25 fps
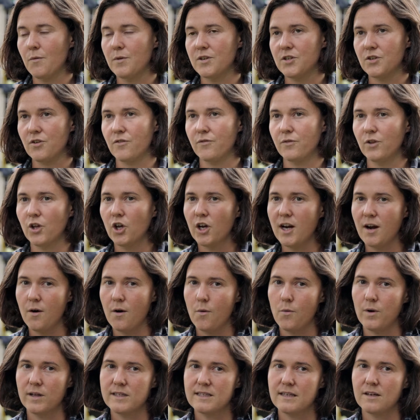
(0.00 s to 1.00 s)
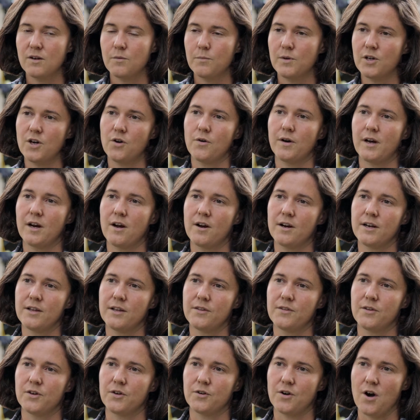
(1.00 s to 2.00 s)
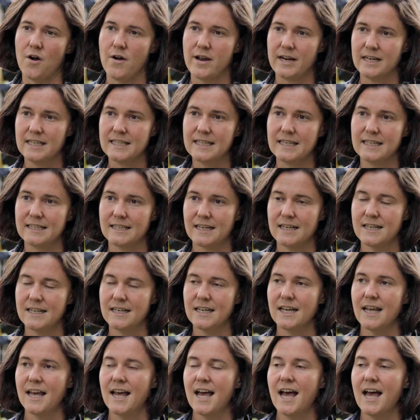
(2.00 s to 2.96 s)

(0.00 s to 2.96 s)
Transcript: we sort of look at what's going to be going on in the growing season